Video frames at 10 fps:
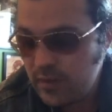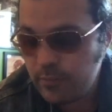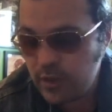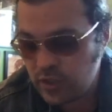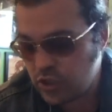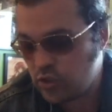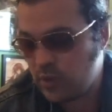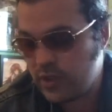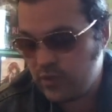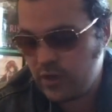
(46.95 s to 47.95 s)
but just
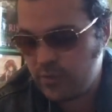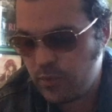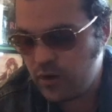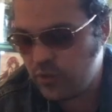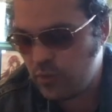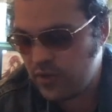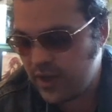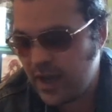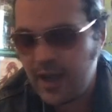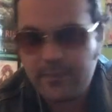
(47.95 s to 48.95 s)
showing it here as part of the ones I
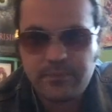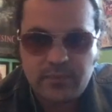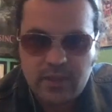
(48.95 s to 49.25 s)
got.